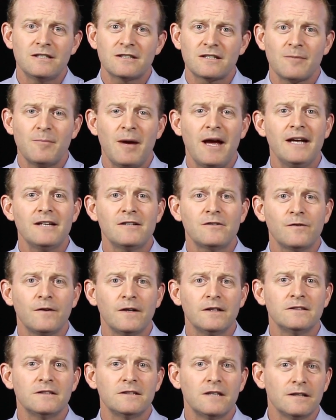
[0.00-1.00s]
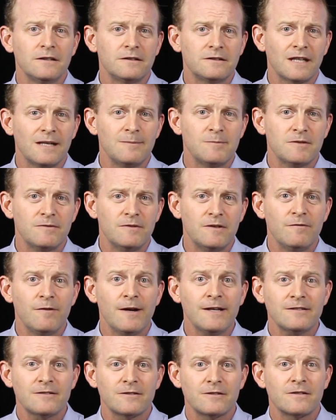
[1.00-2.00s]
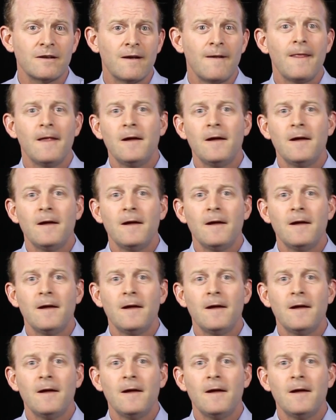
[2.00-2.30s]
Some hedge funds and other types of investors